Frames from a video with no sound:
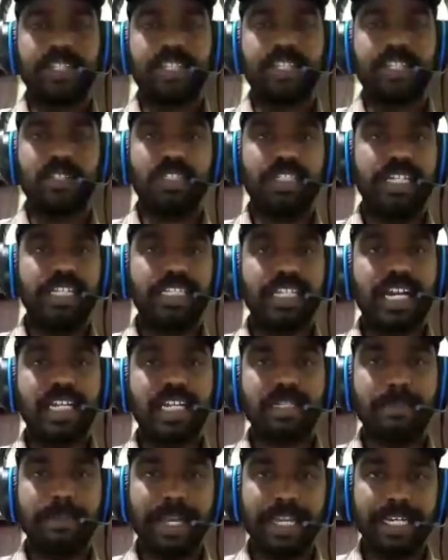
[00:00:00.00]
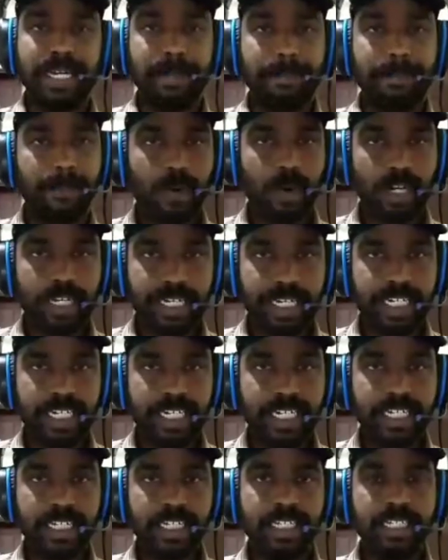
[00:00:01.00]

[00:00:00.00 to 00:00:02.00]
So these are the main important